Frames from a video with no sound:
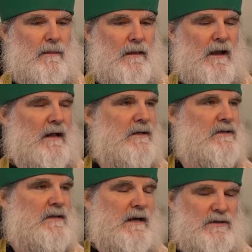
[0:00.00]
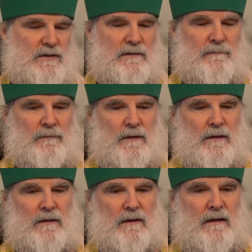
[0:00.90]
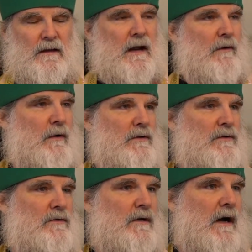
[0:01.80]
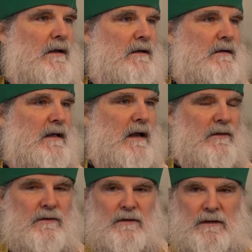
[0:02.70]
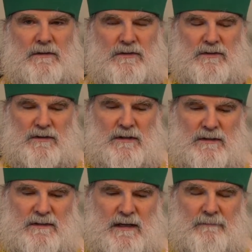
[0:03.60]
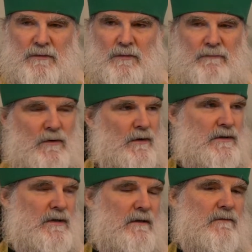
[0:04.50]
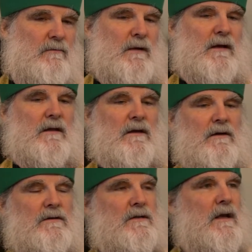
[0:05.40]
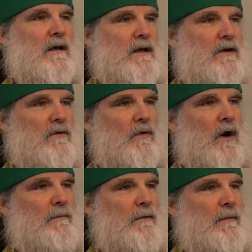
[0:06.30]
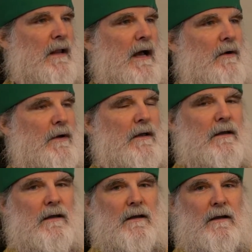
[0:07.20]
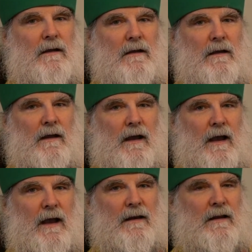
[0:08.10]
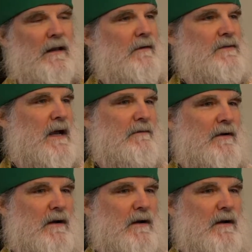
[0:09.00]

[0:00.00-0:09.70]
College Station. He and I went to Uganda together in December. We've known each other for many years. He grew up in Malawi, and he loves Africa,